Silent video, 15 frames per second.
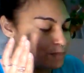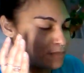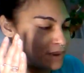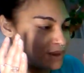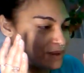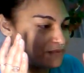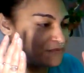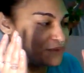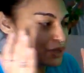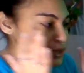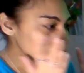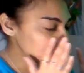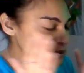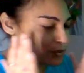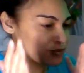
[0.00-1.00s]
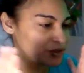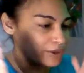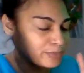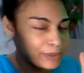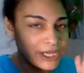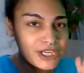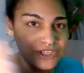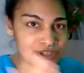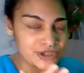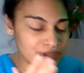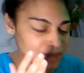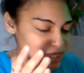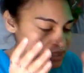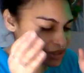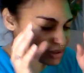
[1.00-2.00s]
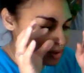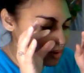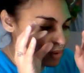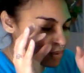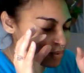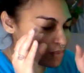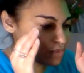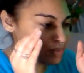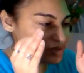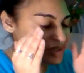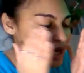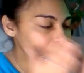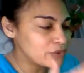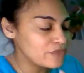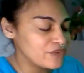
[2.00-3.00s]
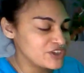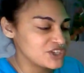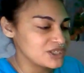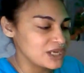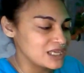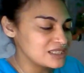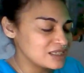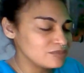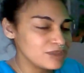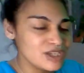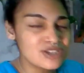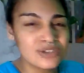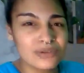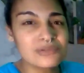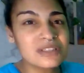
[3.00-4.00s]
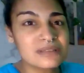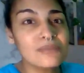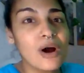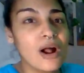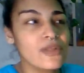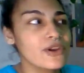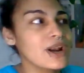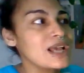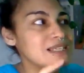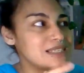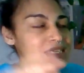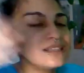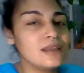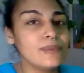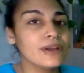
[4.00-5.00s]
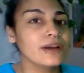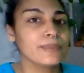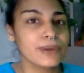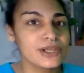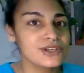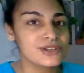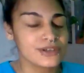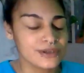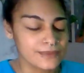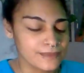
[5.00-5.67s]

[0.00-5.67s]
view, their picture is so tunnel vision on something so small. They're not seeing the bigger picture.